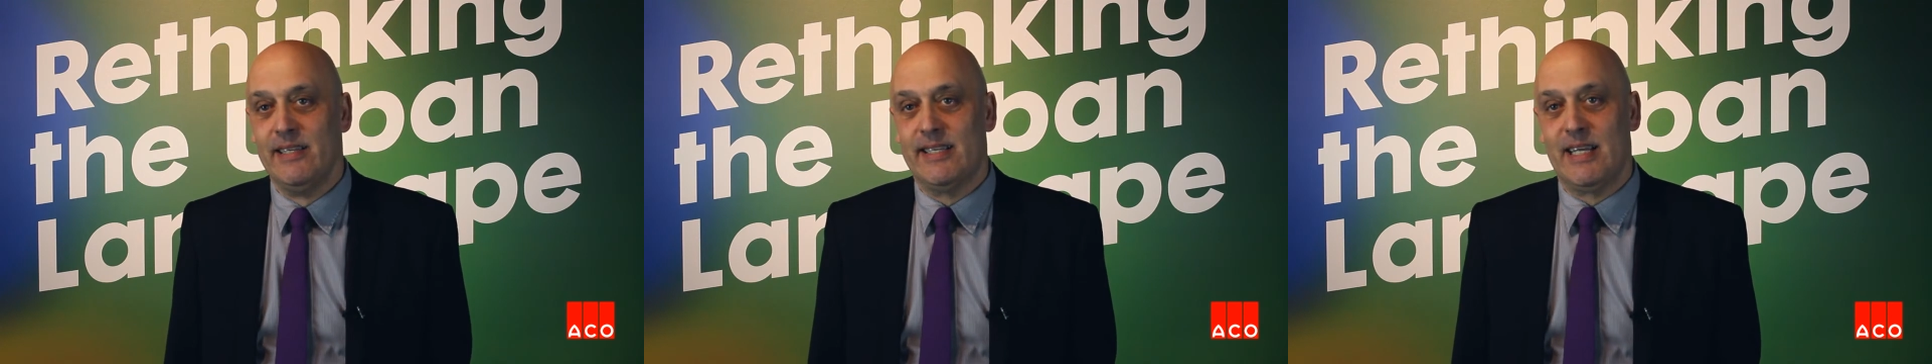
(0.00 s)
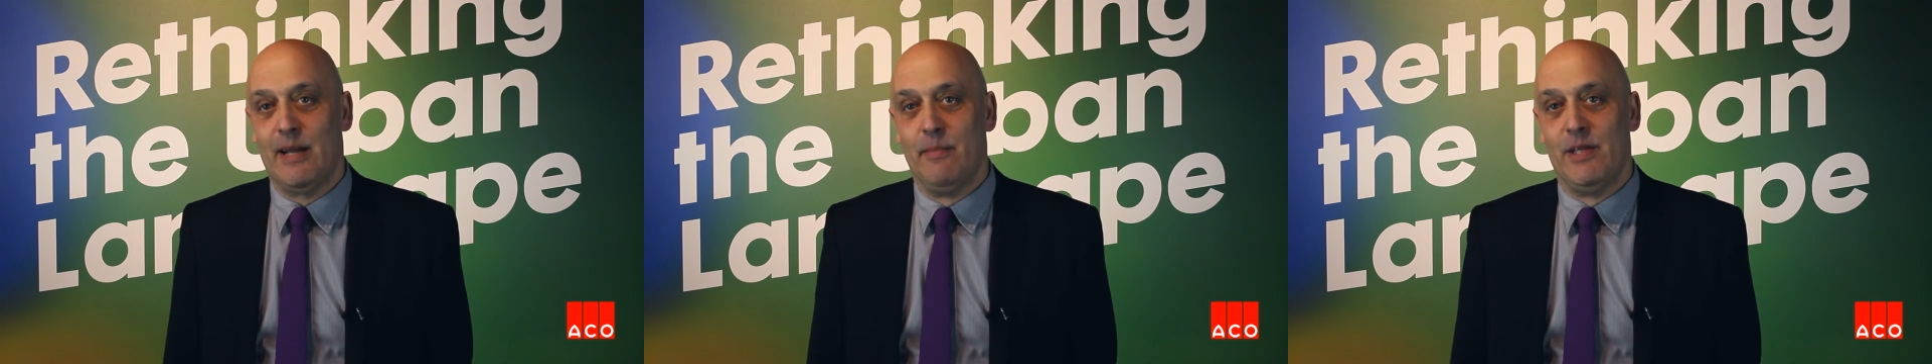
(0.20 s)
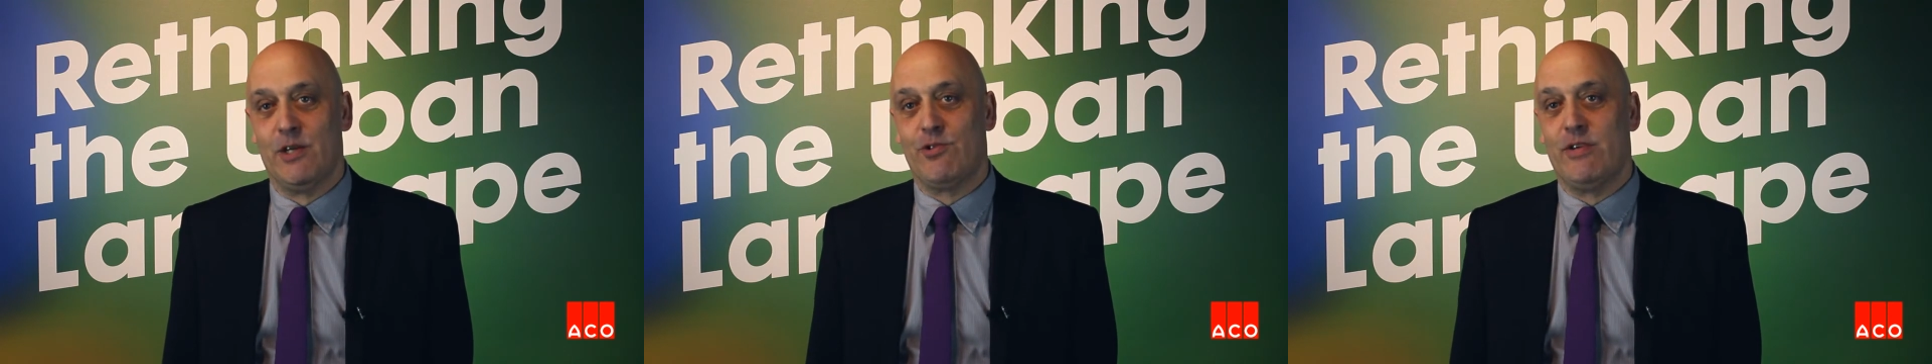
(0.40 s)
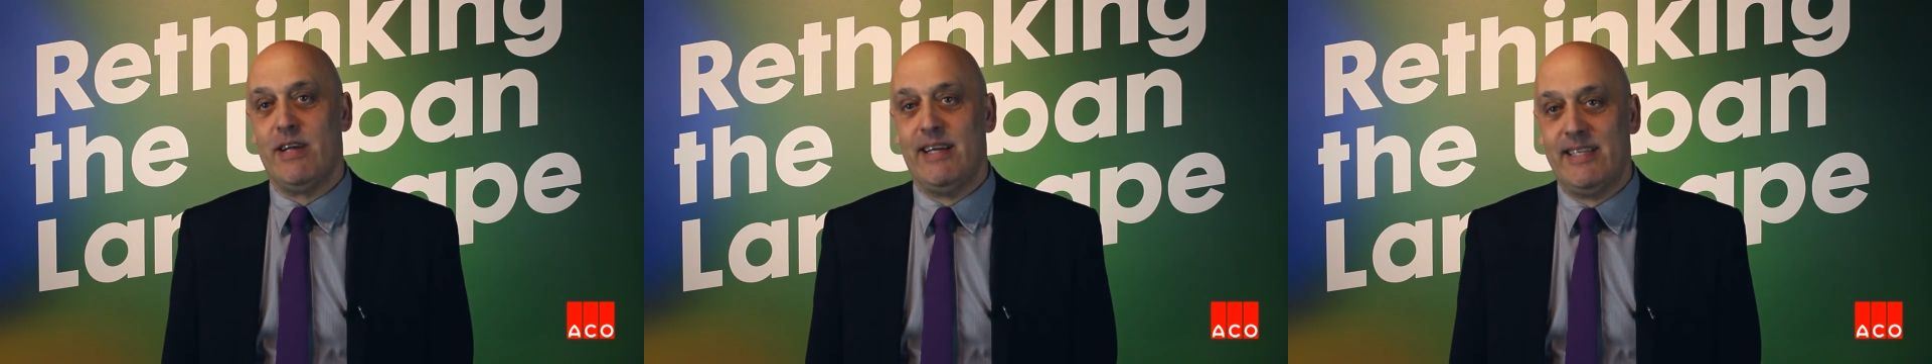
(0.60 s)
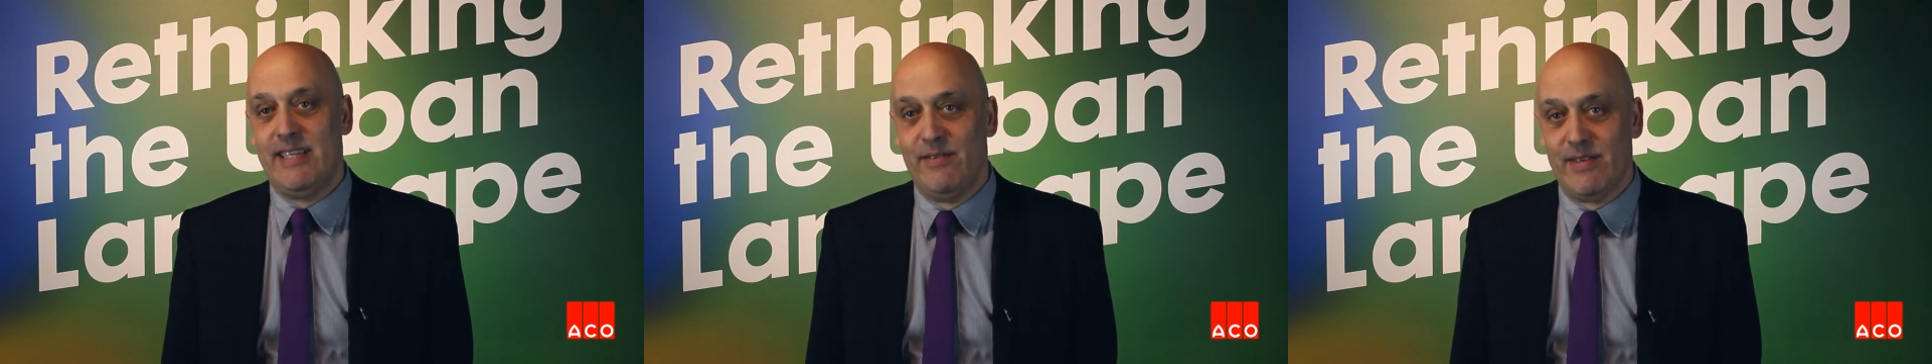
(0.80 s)
to some of the
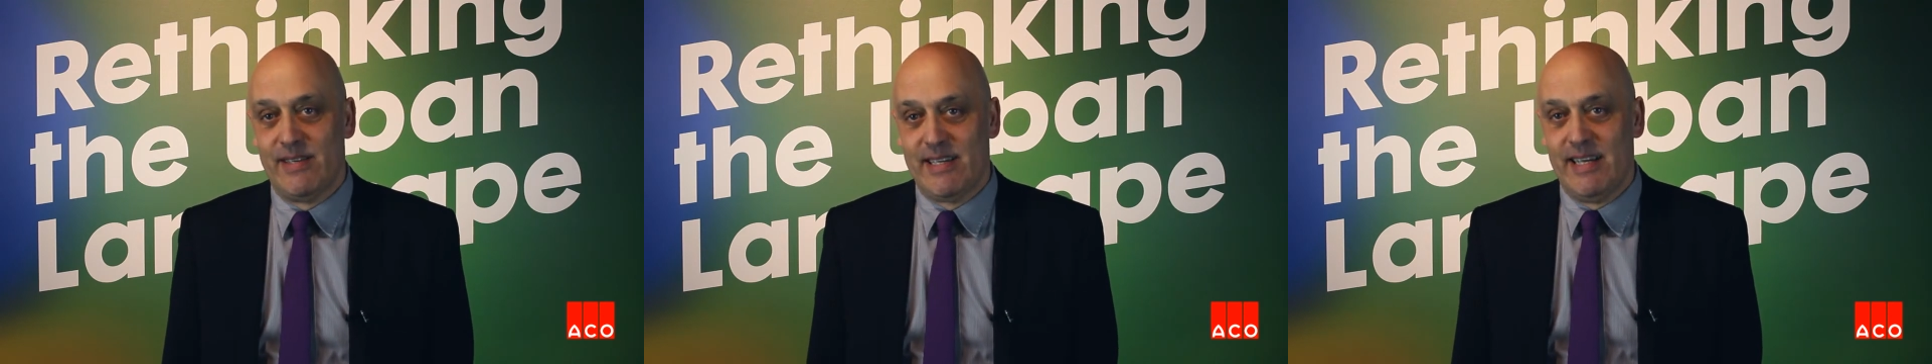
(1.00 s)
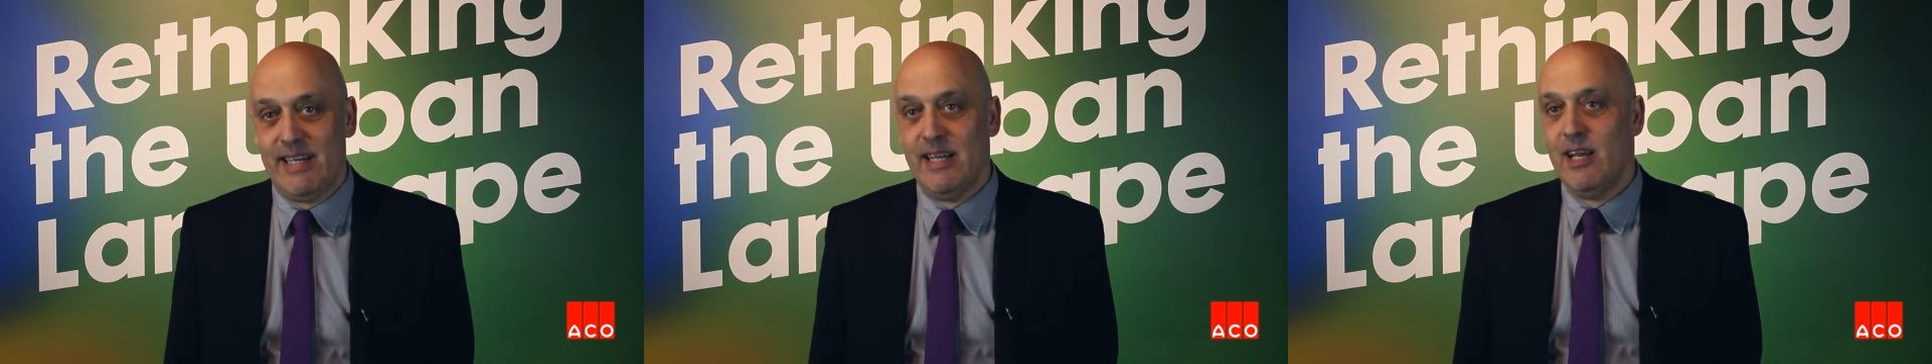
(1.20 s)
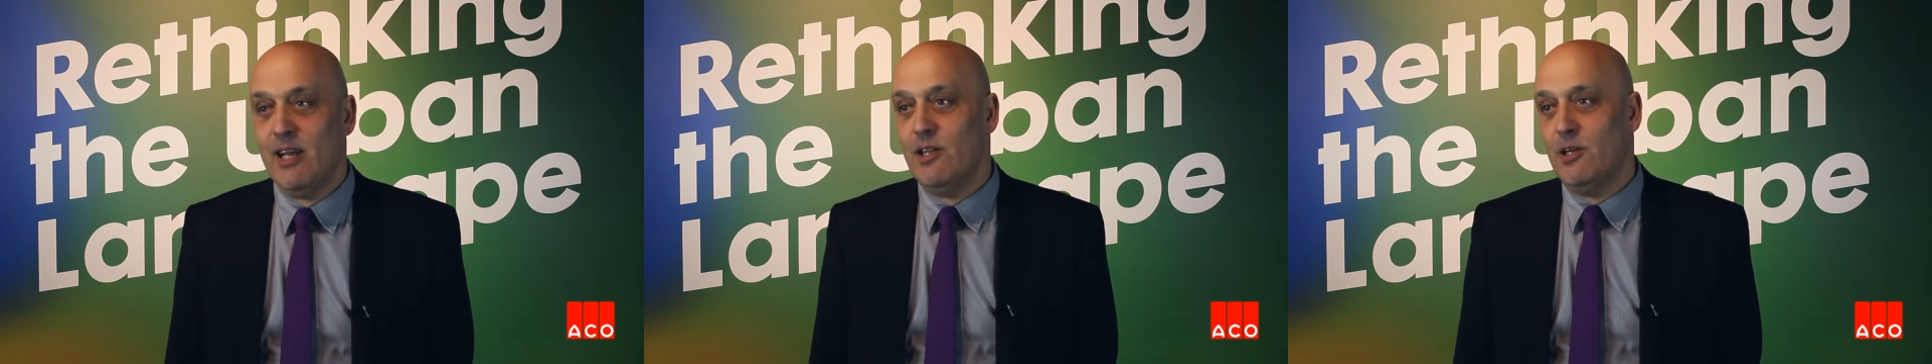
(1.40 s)
creativity